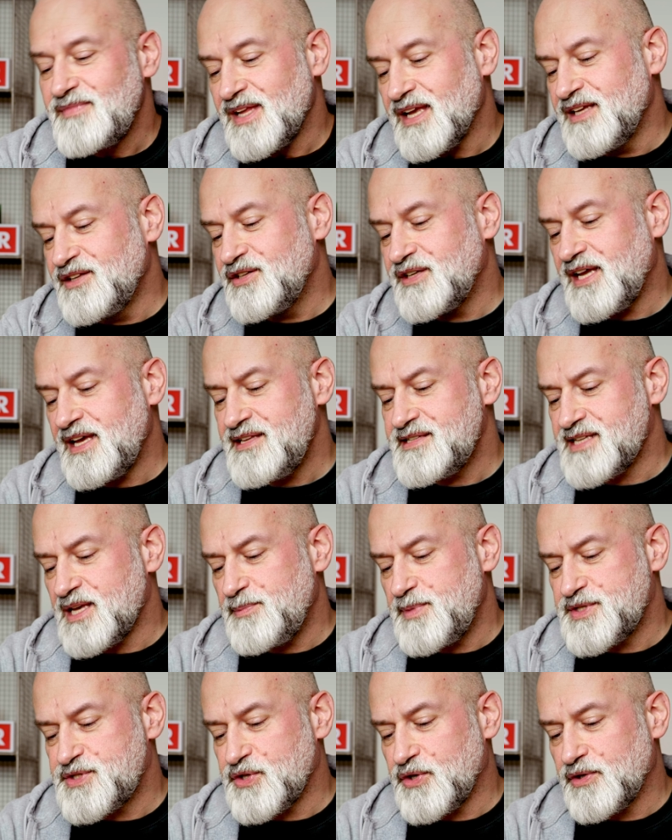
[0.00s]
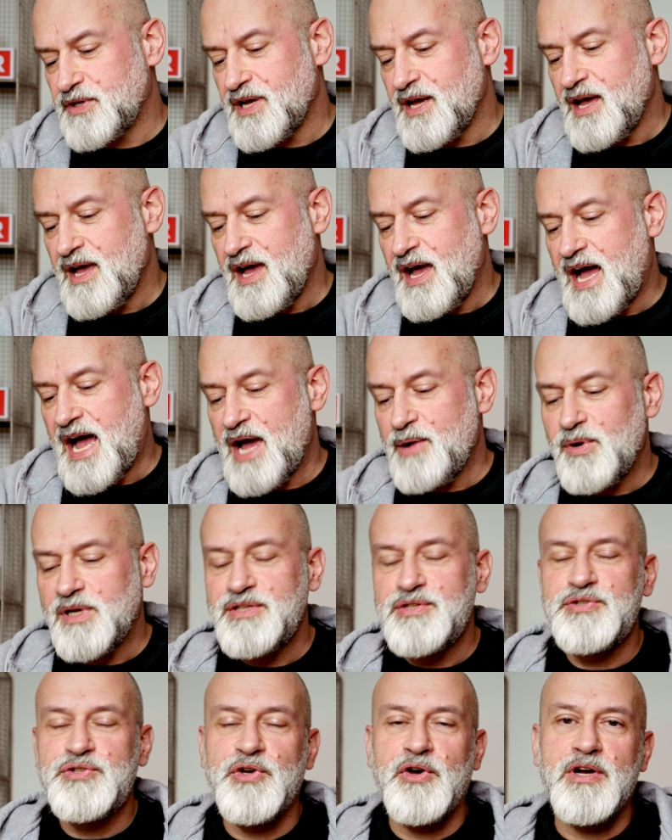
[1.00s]
In today's episode, I want
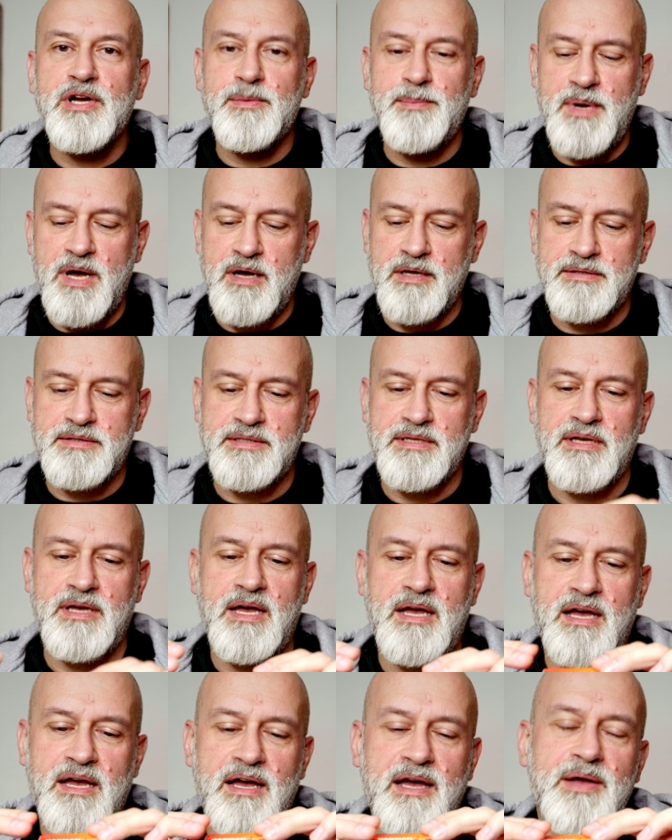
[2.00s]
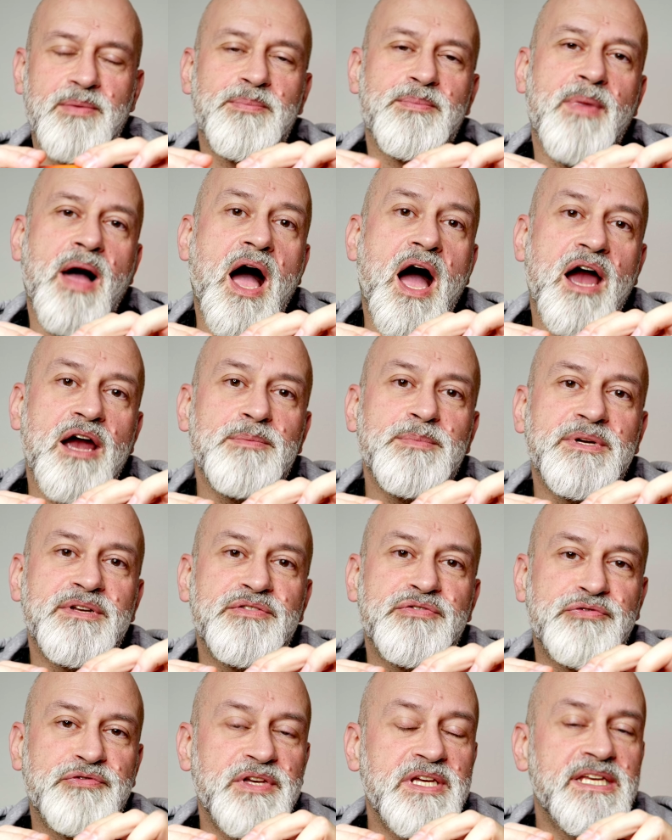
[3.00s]
to talk about HARMAN
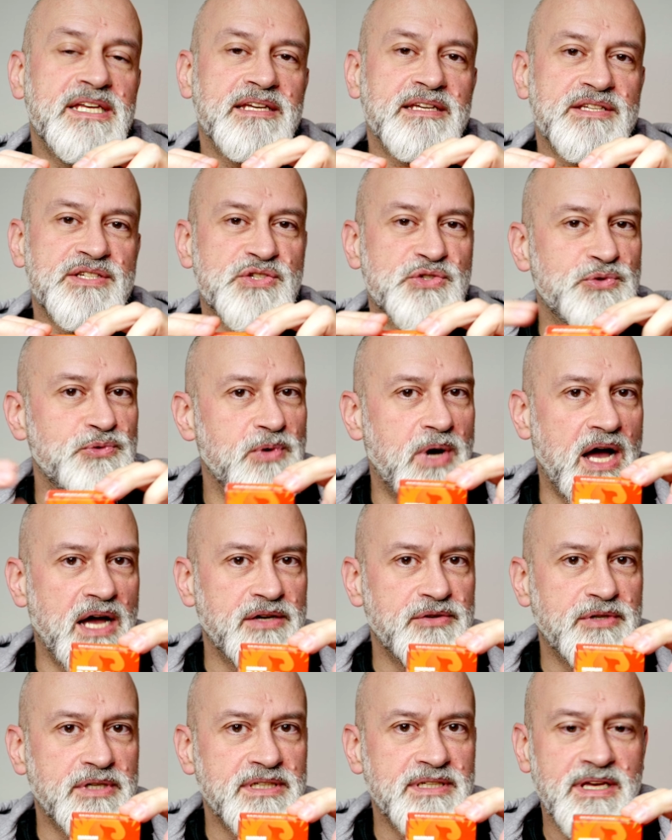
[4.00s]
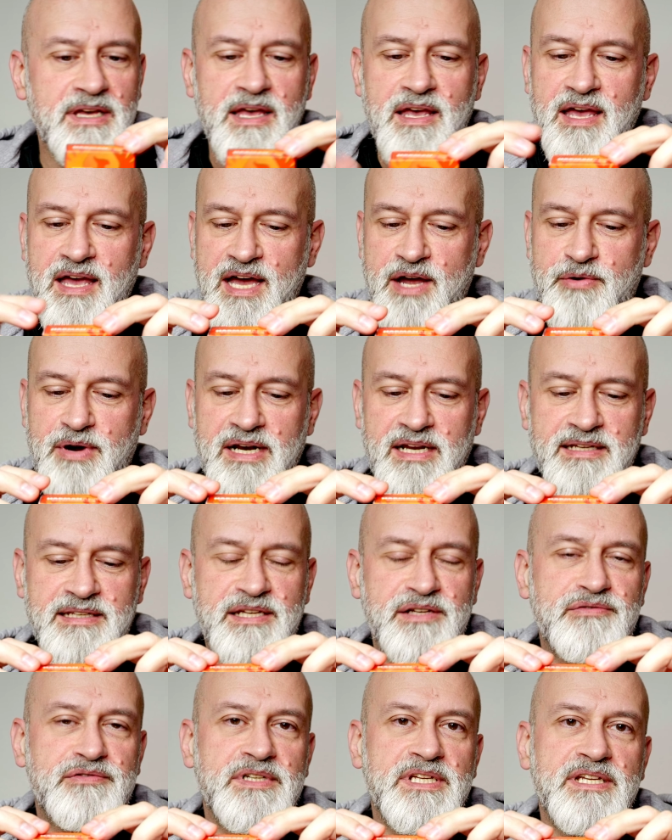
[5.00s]
Phoenix 200, a
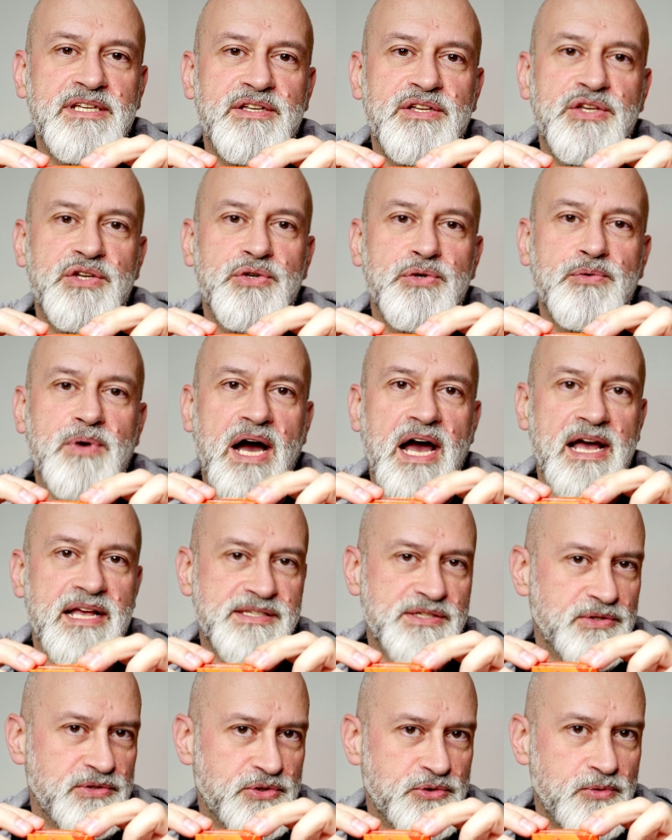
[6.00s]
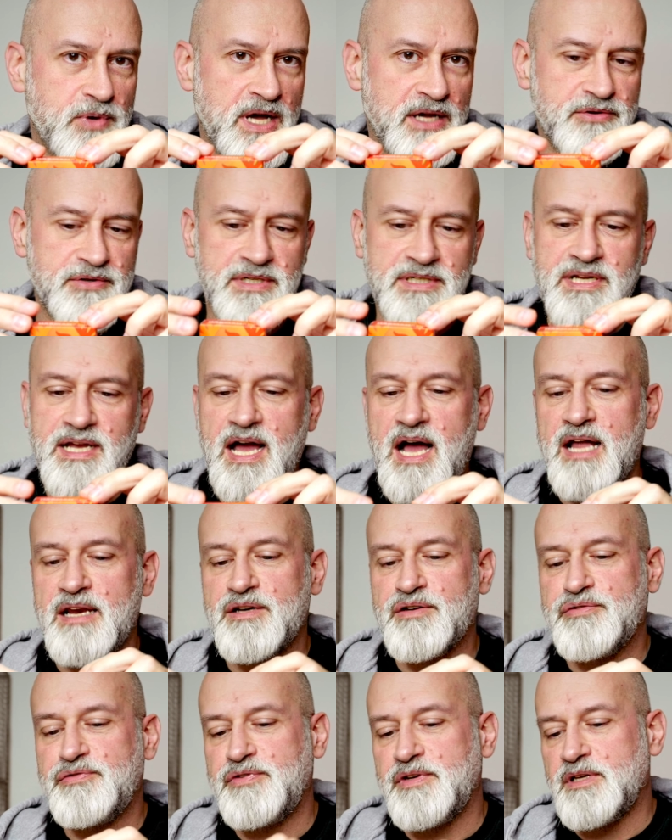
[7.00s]
relatively new ISO 200
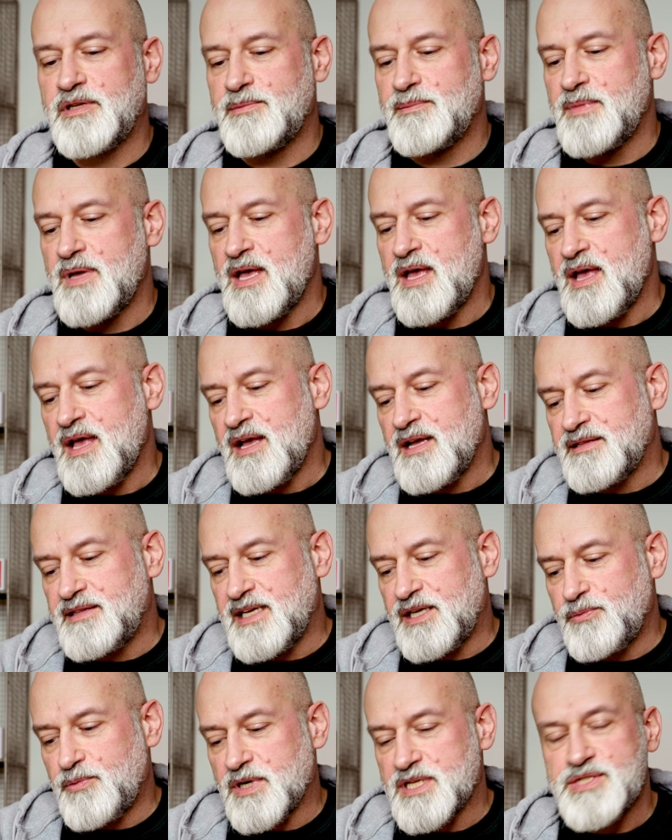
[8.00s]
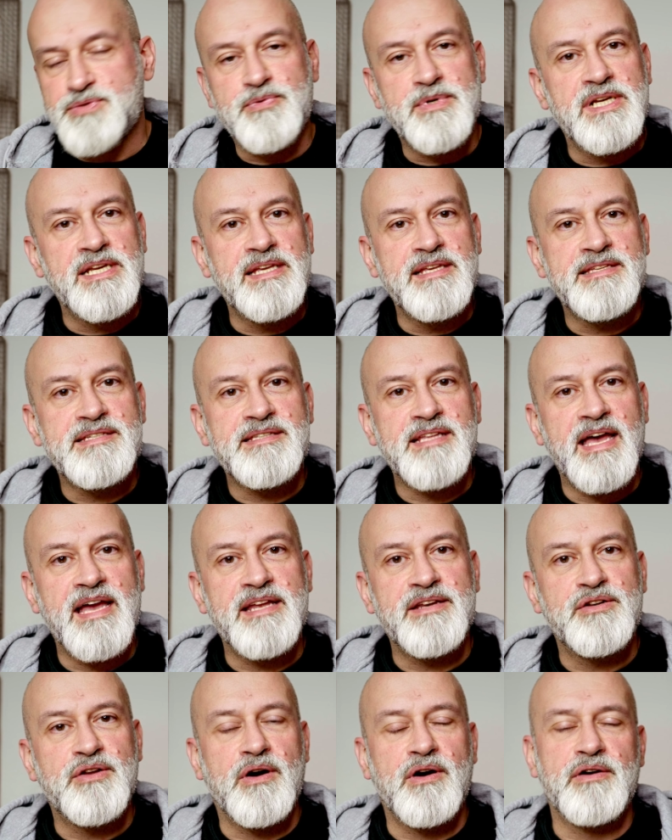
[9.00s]
color film that was released
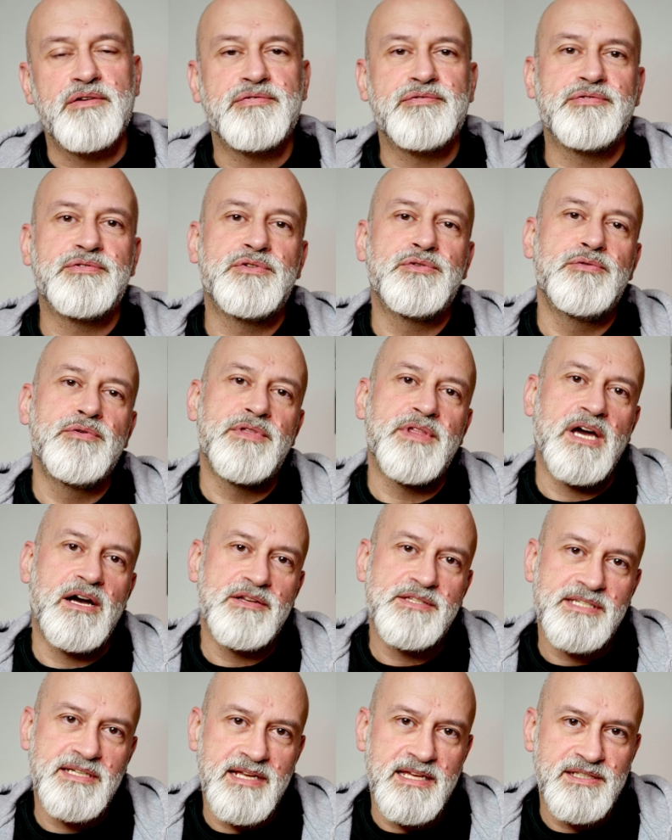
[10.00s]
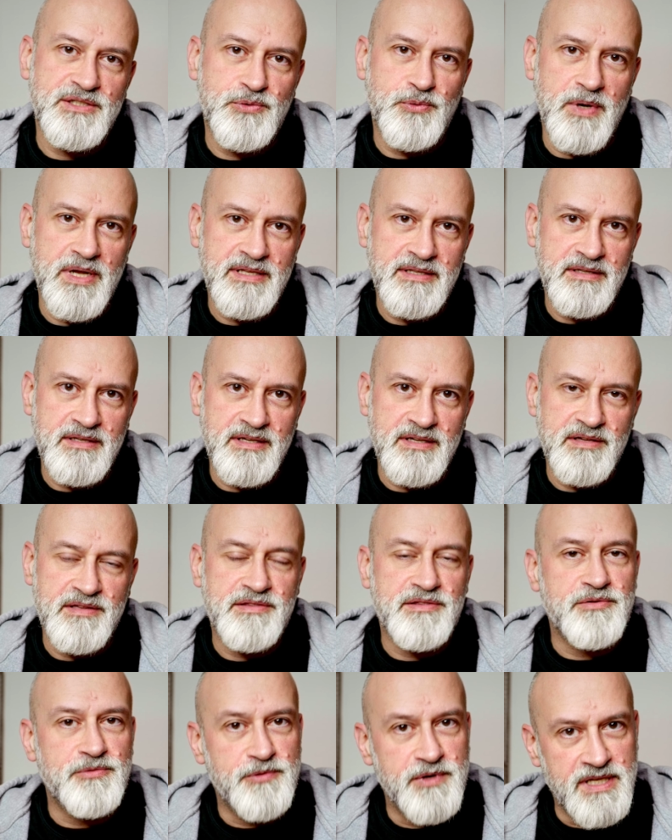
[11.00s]
end of
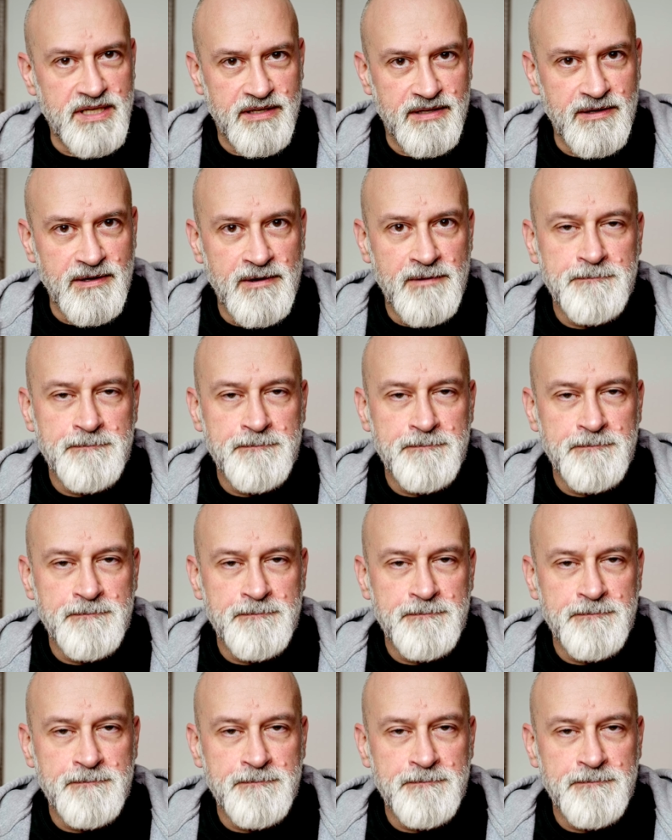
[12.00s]
2023.